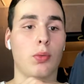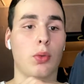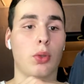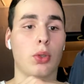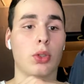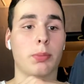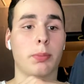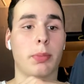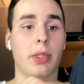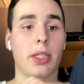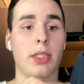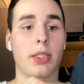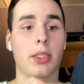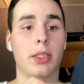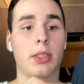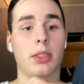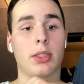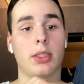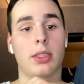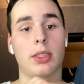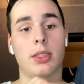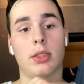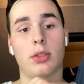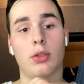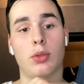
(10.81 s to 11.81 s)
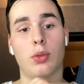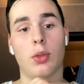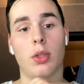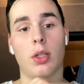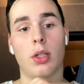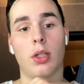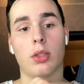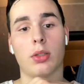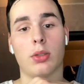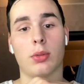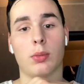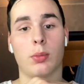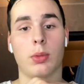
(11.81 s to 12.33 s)
for spending these two
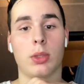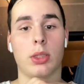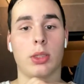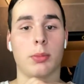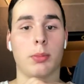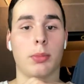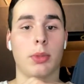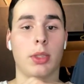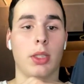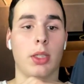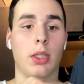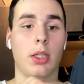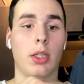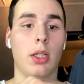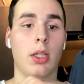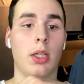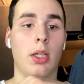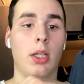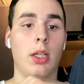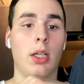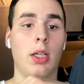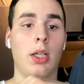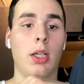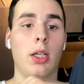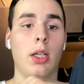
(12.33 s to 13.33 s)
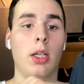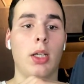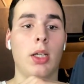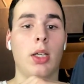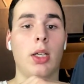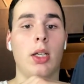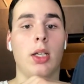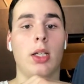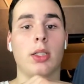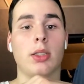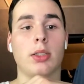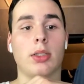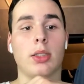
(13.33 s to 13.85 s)
years with me.
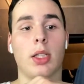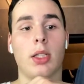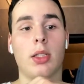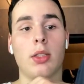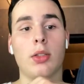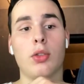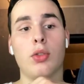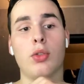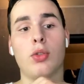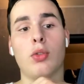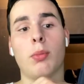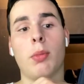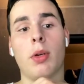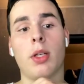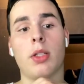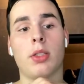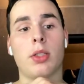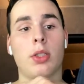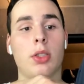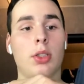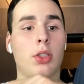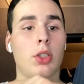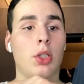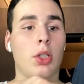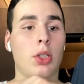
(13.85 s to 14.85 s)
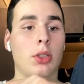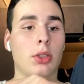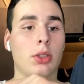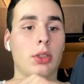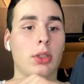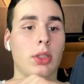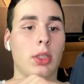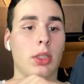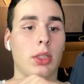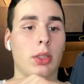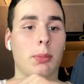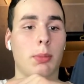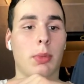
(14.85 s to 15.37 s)
Thank you to my
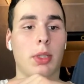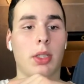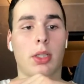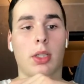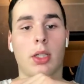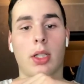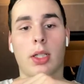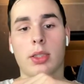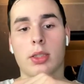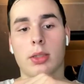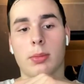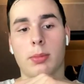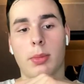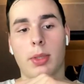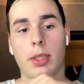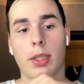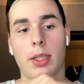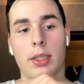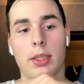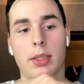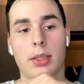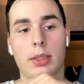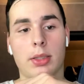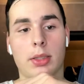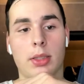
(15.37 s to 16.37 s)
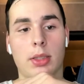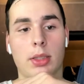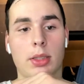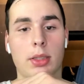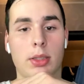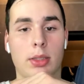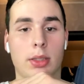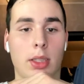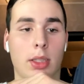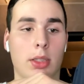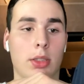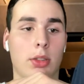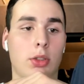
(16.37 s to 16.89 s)
teachers and my classmates,
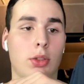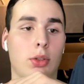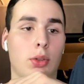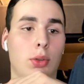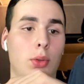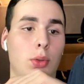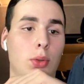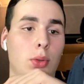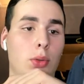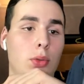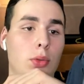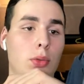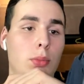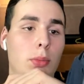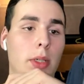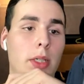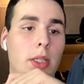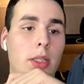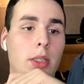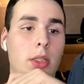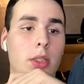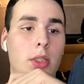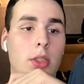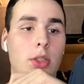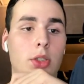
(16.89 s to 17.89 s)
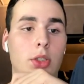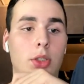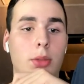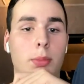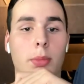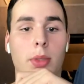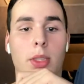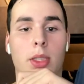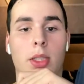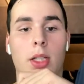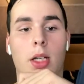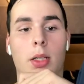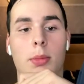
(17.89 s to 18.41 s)
thanks to you my English
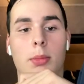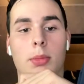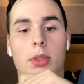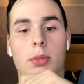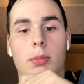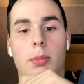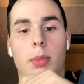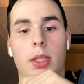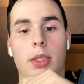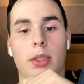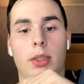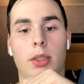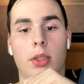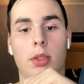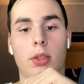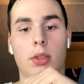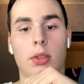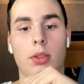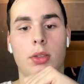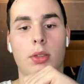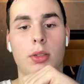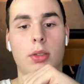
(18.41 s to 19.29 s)
becomes better.